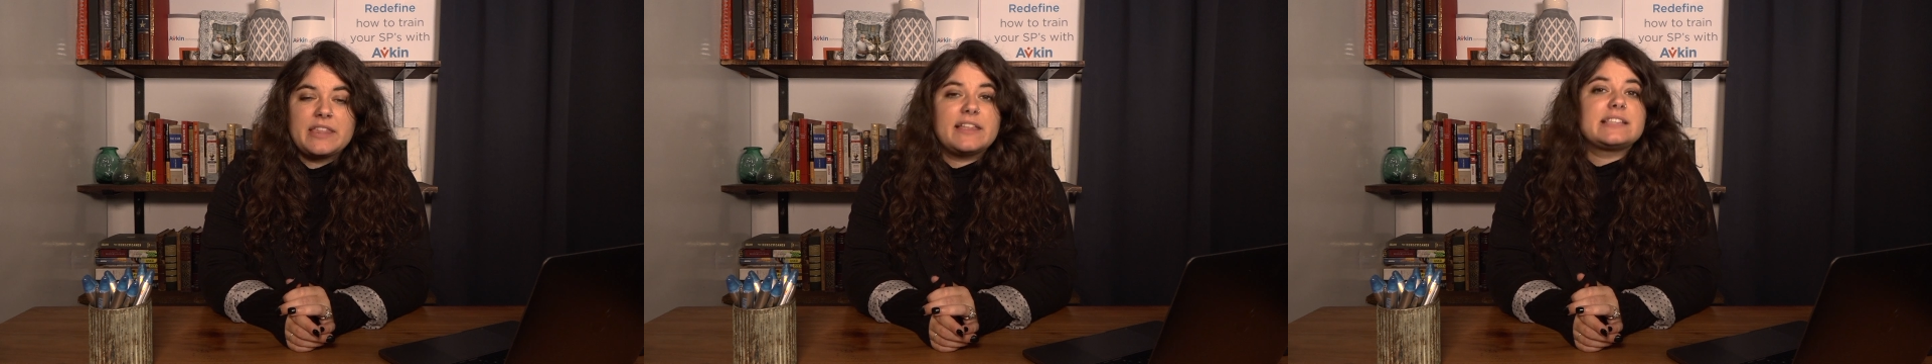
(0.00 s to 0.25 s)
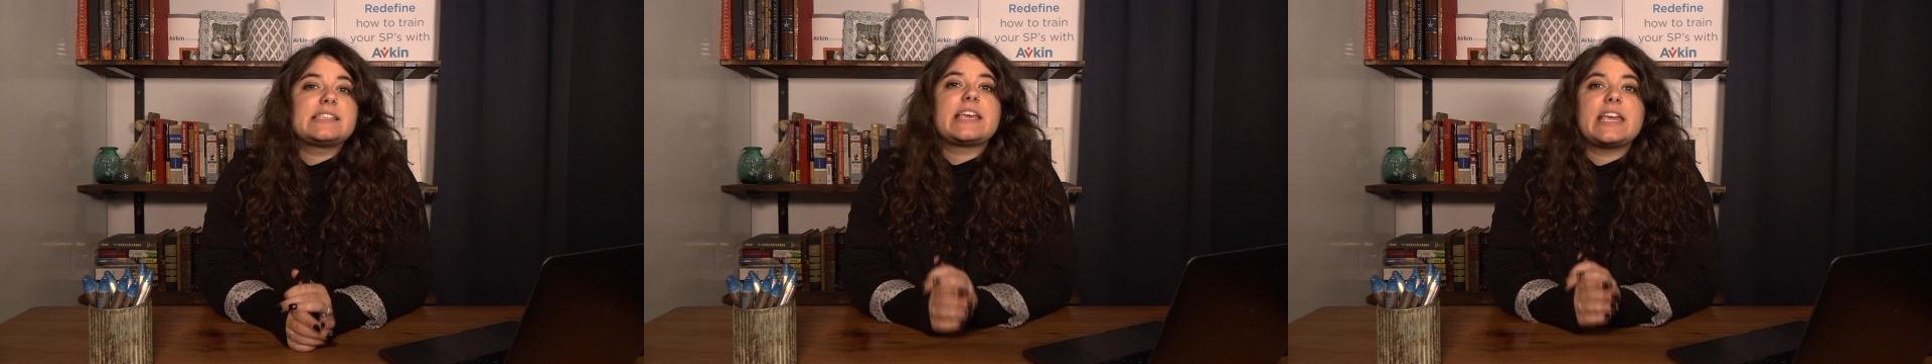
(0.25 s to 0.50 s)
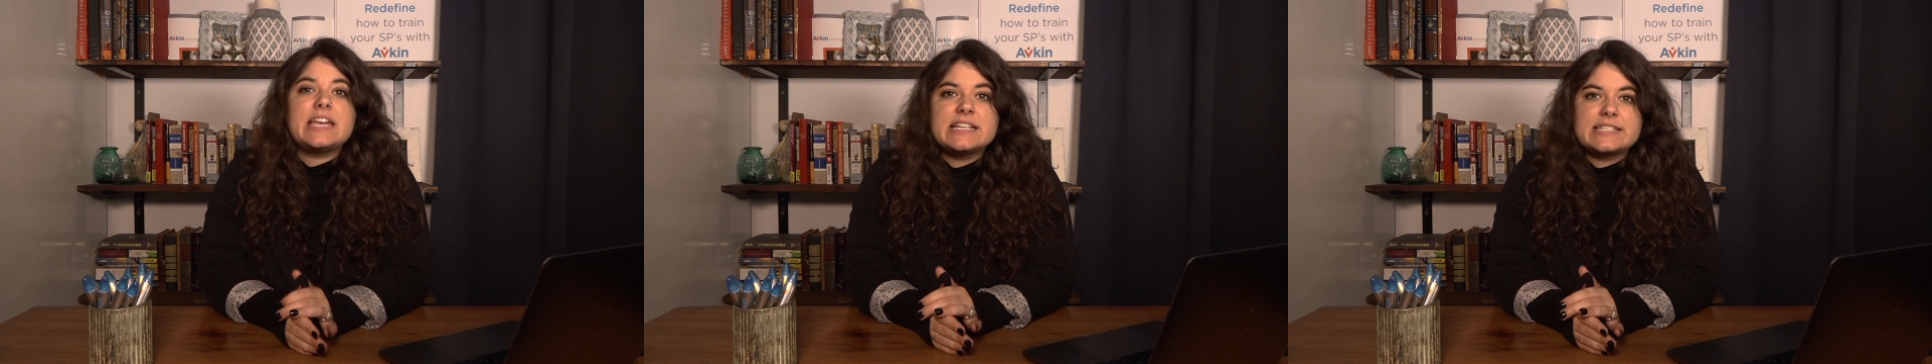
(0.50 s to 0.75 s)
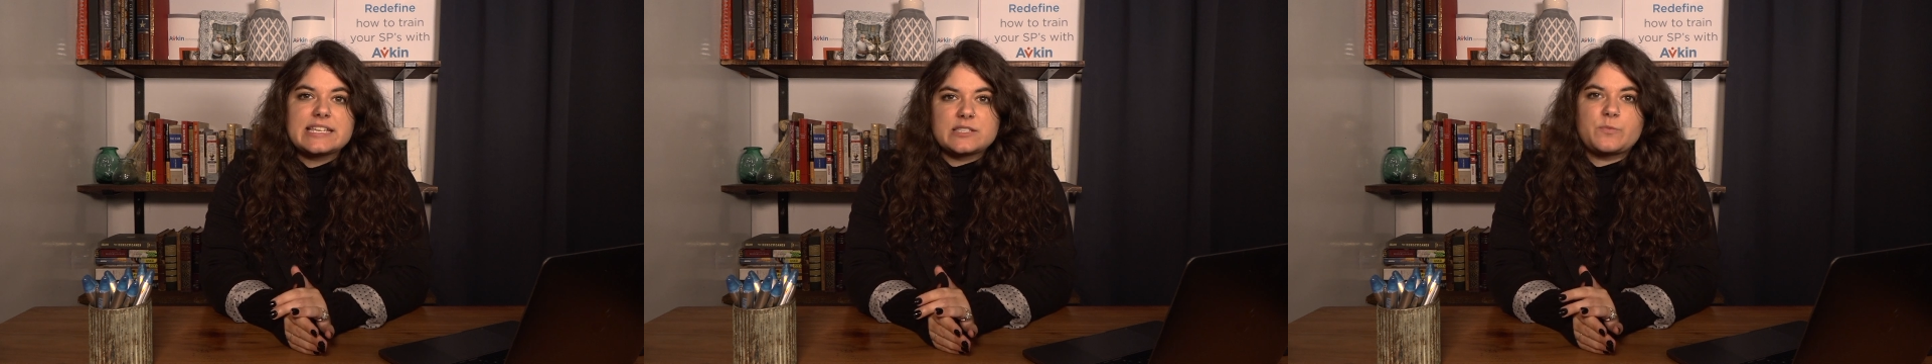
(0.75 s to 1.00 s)
That's the
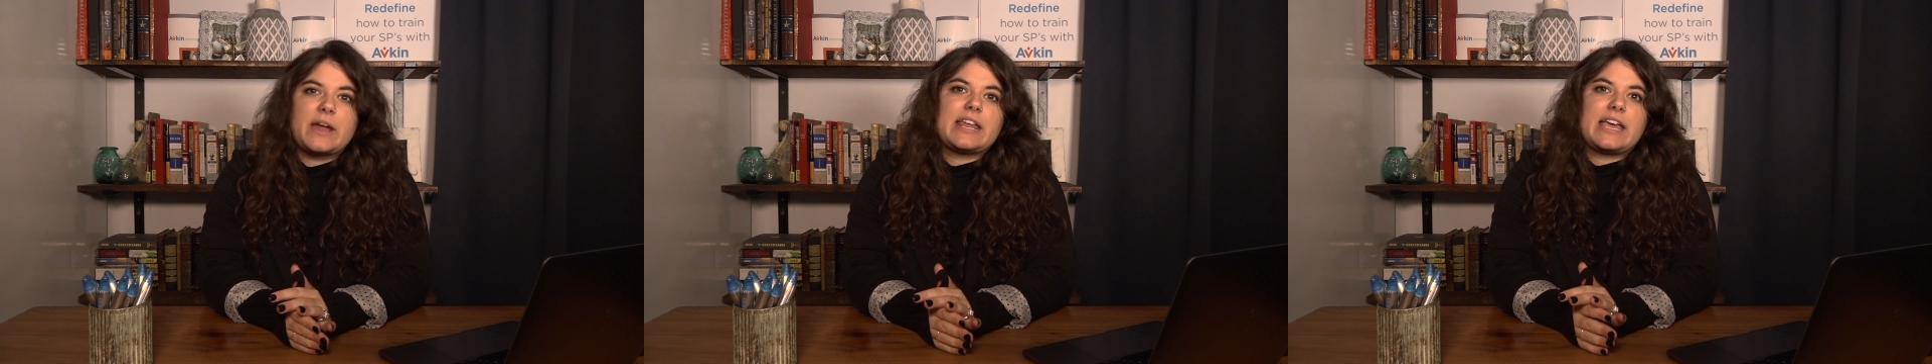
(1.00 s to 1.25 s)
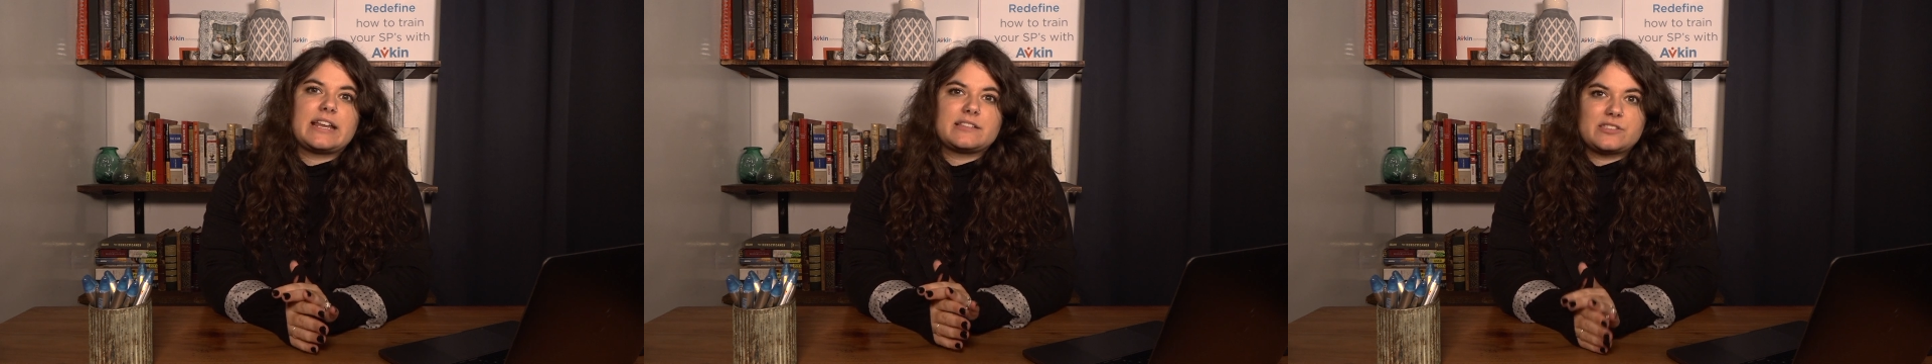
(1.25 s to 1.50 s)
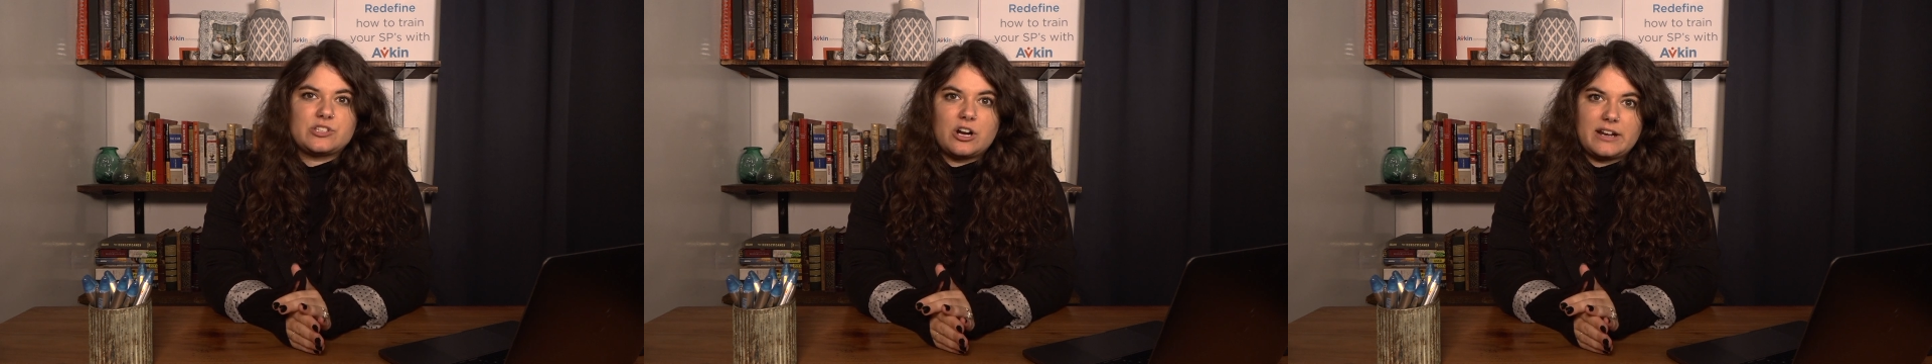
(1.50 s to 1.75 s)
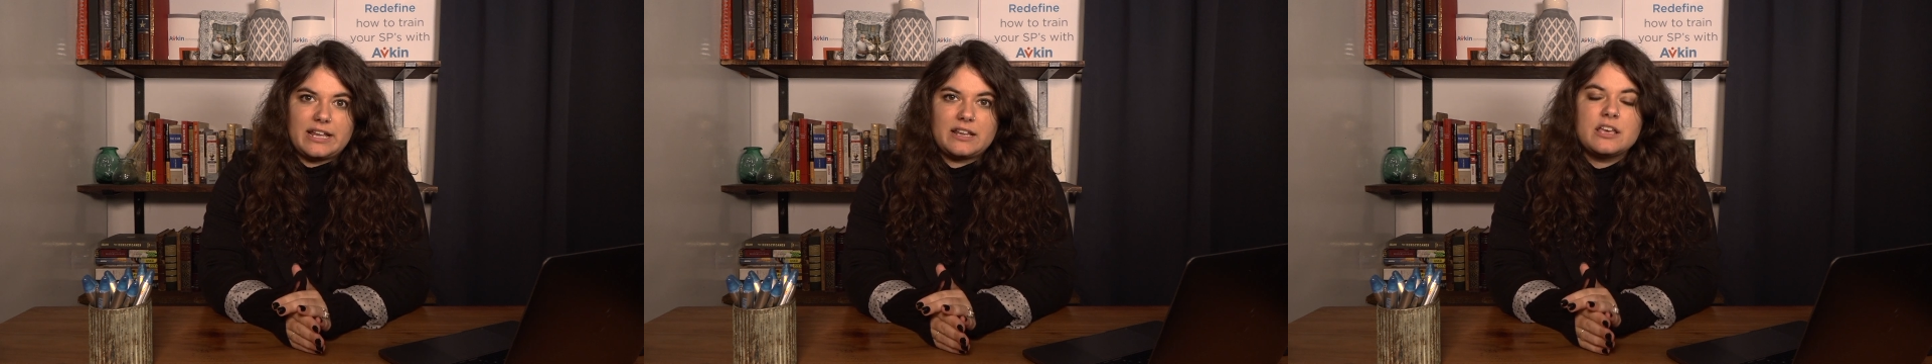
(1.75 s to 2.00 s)
easiest way to get it
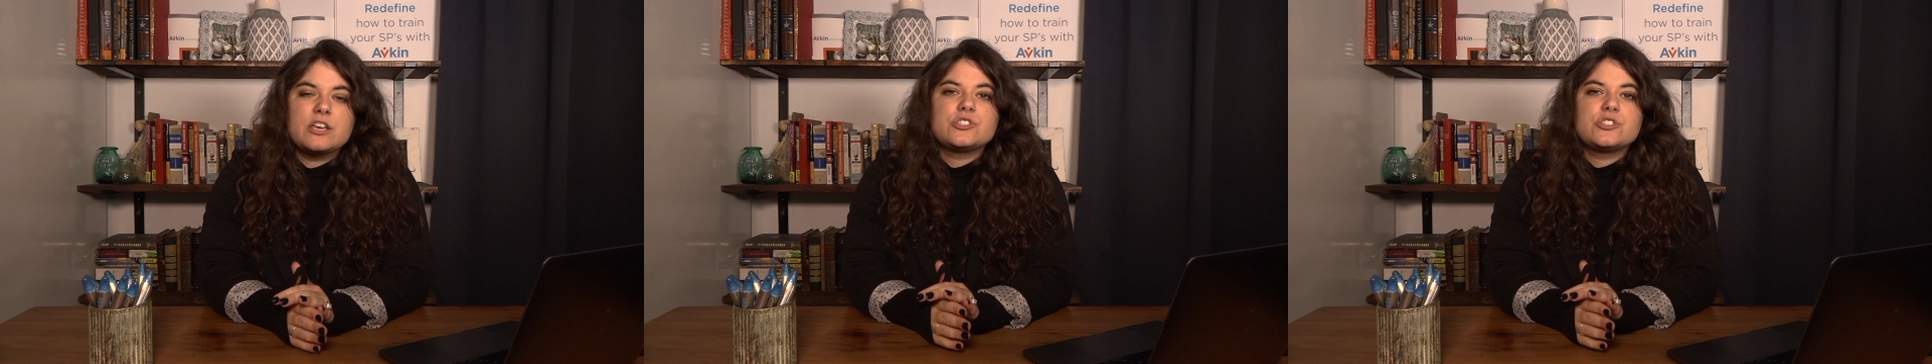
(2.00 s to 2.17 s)
started.